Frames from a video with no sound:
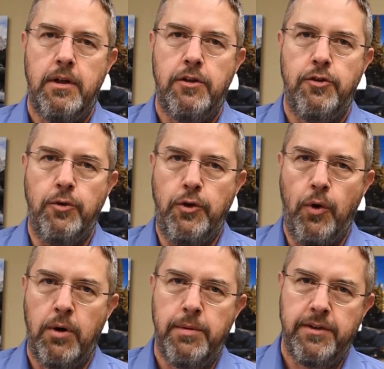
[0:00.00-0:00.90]
to
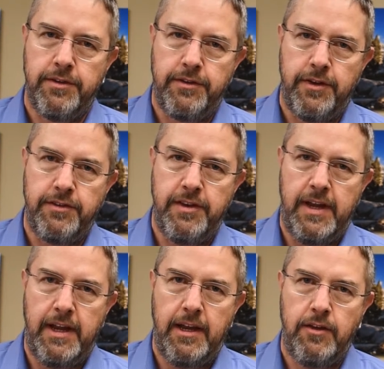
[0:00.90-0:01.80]
your business's
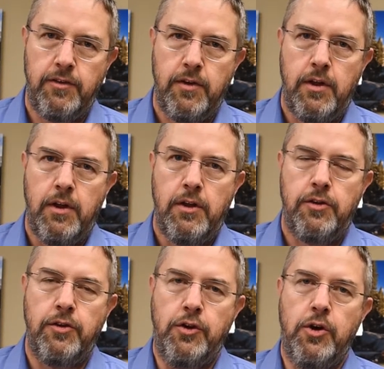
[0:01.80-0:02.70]
needs,
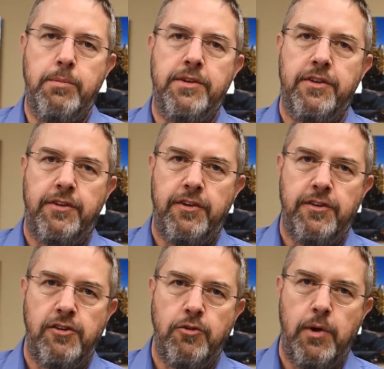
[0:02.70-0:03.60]
to your business's
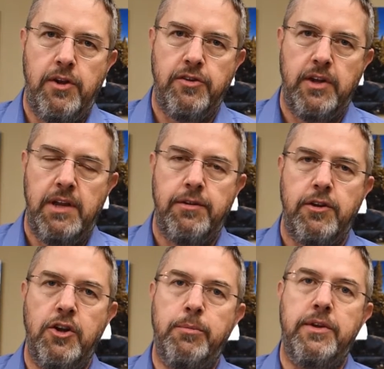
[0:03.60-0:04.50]
situation, even
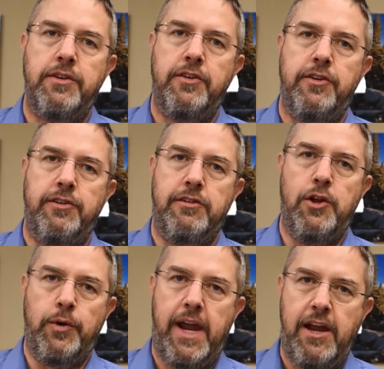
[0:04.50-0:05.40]
to your business's
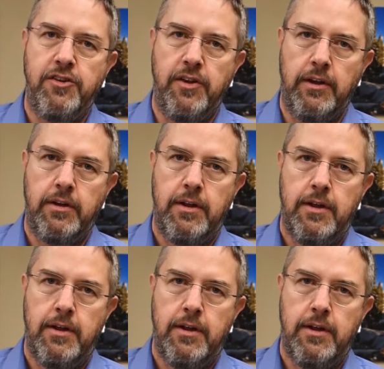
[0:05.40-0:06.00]
location.